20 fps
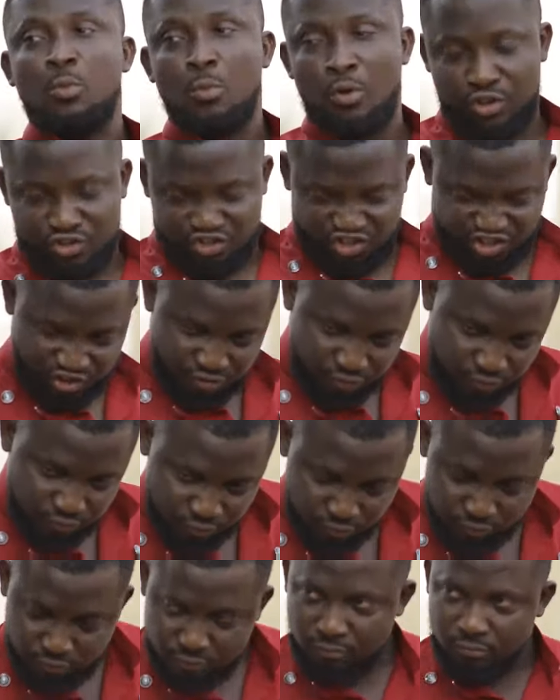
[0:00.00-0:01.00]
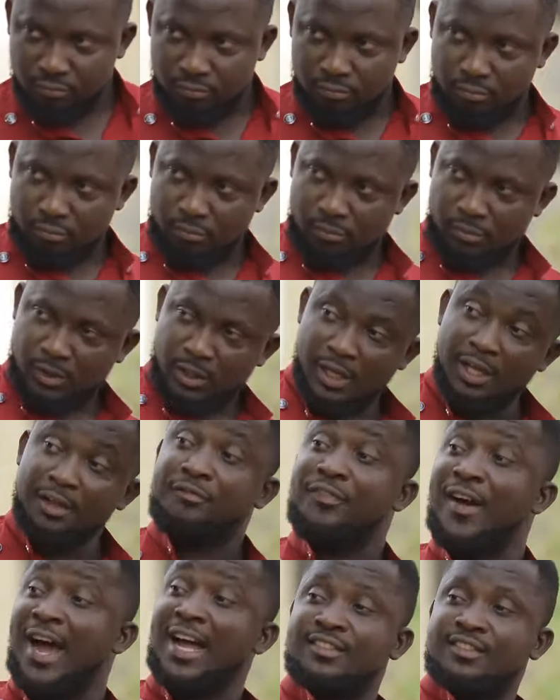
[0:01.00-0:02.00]
did too much.
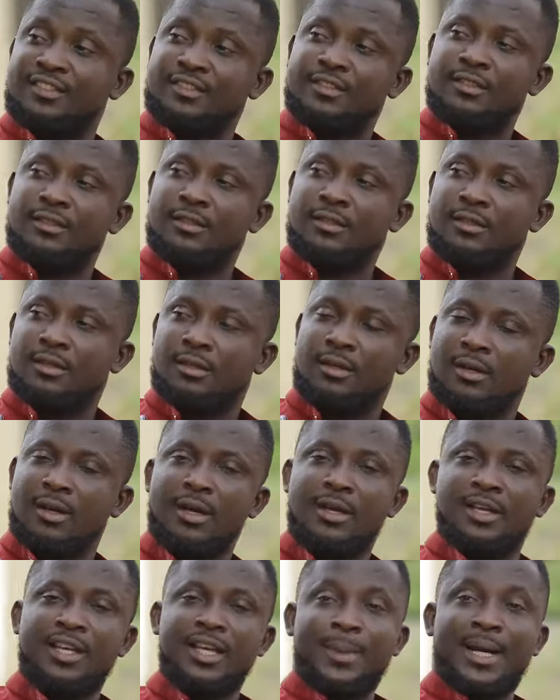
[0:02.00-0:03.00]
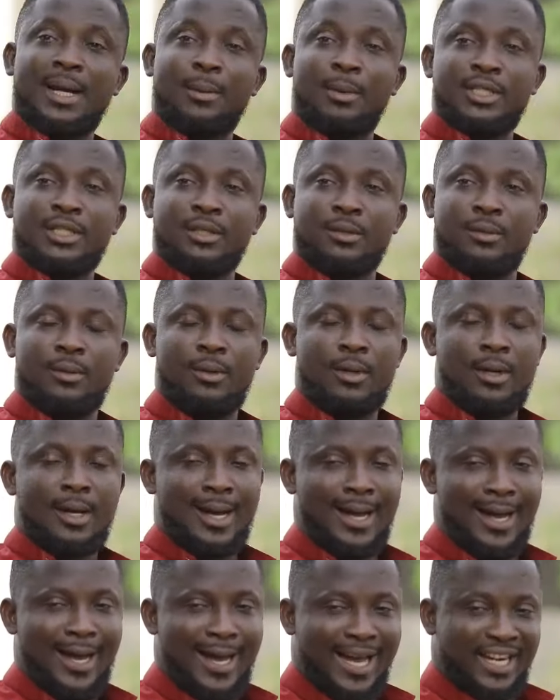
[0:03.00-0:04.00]
In fact, yeah, man, I was ago.
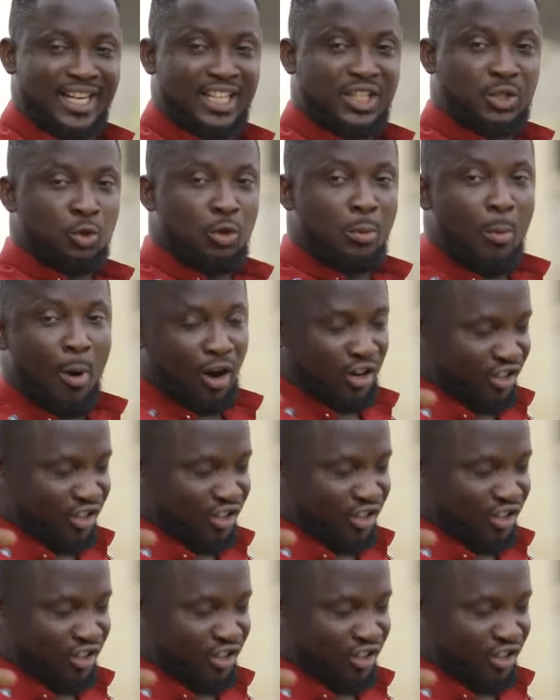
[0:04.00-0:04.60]
Harry, too